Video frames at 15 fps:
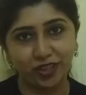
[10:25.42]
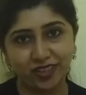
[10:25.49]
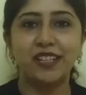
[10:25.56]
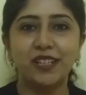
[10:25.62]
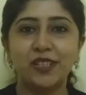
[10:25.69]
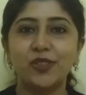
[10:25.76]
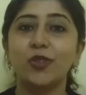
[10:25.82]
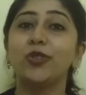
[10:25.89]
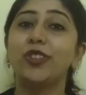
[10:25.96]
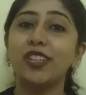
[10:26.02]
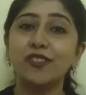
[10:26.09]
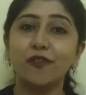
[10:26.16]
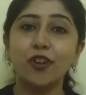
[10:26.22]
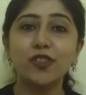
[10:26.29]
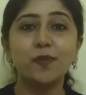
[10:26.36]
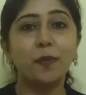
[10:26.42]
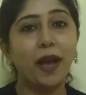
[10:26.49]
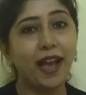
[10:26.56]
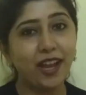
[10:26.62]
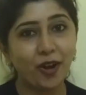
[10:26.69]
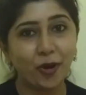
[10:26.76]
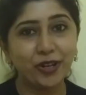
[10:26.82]
So this was
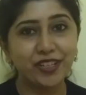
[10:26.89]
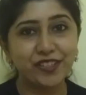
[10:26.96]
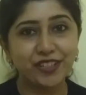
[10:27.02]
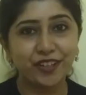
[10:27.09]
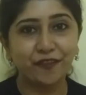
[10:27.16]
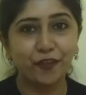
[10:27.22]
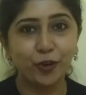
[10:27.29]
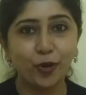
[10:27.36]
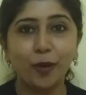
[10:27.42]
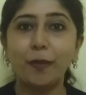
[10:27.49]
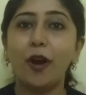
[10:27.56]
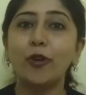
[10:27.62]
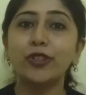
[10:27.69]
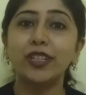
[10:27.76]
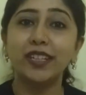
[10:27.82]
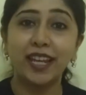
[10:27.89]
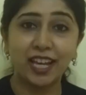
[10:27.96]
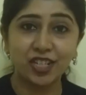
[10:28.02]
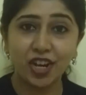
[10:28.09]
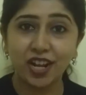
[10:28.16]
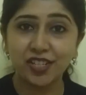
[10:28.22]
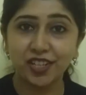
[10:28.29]
my honest review about
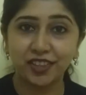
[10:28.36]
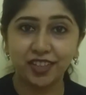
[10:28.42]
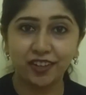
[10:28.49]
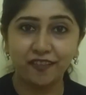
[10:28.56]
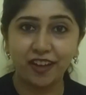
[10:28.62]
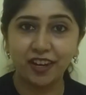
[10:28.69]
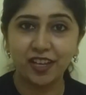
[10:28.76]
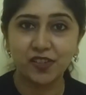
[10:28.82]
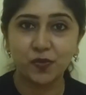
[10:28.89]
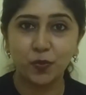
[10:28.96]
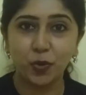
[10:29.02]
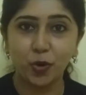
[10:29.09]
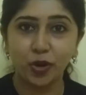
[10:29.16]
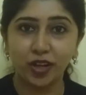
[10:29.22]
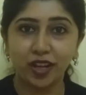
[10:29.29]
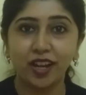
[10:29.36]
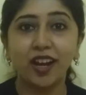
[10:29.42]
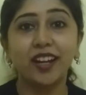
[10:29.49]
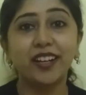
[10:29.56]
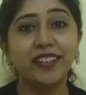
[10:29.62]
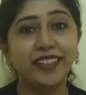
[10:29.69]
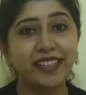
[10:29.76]
Naishal Chaddarwala's
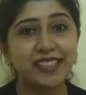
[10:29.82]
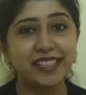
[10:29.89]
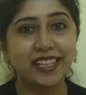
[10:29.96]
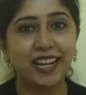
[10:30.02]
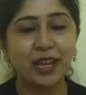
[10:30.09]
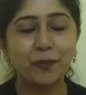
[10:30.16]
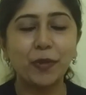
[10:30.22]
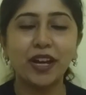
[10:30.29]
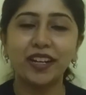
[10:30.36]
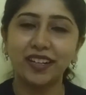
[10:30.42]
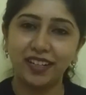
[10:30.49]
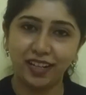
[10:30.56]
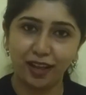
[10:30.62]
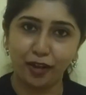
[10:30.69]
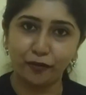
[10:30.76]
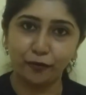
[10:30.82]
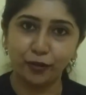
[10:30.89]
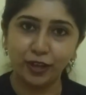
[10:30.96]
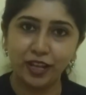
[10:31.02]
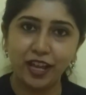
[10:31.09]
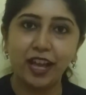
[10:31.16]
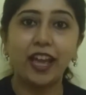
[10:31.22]
book Disclaimer Love.
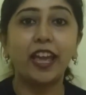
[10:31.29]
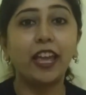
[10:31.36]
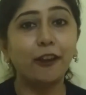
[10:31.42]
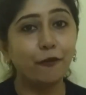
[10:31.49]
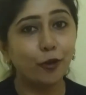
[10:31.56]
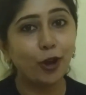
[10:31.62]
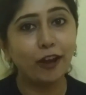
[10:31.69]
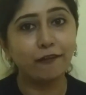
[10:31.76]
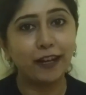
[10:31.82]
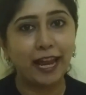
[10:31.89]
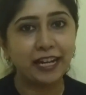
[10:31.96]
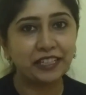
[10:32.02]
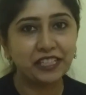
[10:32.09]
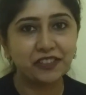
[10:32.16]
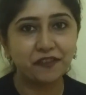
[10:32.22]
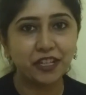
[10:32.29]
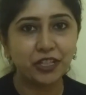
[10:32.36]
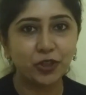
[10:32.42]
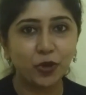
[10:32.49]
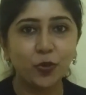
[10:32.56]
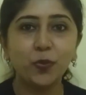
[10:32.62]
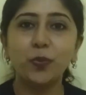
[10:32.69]
If you have liked this
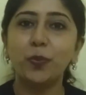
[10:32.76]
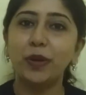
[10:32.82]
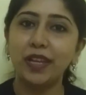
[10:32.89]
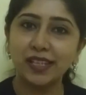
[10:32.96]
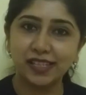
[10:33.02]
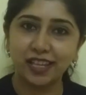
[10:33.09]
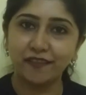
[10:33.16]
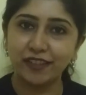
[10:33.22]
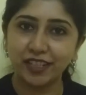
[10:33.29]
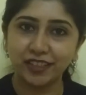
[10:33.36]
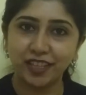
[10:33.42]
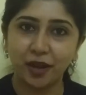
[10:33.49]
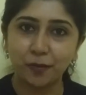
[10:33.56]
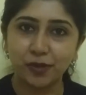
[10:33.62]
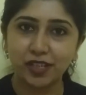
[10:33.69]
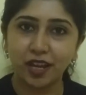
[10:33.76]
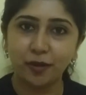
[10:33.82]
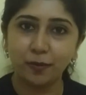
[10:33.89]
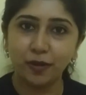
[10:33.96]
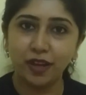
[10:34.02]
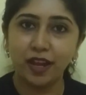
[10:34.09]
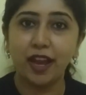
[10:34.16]
video, please give it a thumbs up
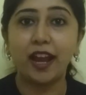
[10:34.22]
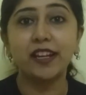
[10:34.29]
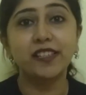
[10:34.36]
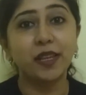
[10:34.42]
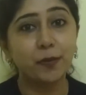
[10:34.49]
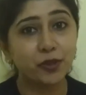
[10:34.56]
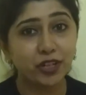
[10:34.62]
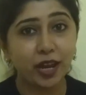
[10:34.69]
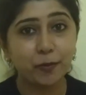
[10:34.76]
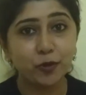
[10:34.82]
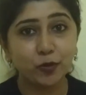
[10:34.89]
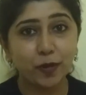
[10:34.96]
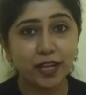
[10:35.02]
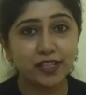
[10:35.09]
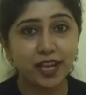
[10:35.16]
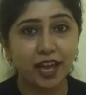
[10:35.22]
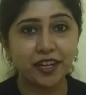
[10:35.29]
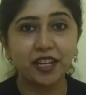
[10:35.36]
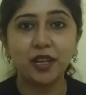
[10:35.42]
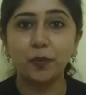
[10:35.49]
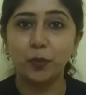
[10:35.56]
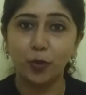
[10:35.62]
and subscribe to my
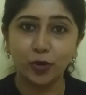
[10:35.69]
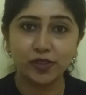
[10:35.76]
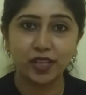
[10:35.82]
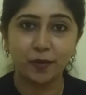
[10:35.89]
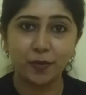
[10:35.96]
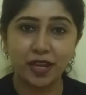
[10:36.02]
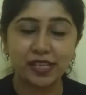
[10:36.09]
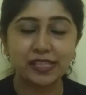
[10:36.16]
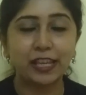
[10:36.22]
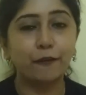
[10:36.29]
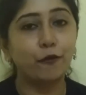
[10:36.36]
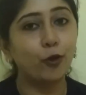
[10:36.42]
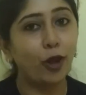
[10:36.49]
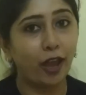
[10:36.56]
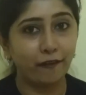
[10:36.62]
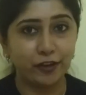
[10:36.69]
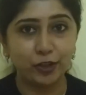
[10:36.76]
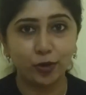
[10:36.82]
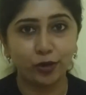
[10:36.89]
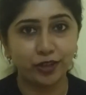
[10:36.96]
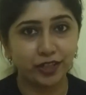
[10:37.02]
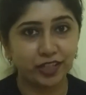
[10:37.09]
channel Books Amaze if you haven't
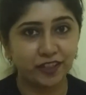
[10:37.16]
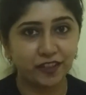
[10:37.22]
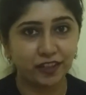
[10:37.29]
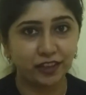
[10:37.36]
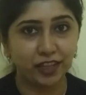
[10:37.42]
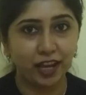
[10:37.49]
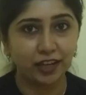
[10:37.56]
already done that.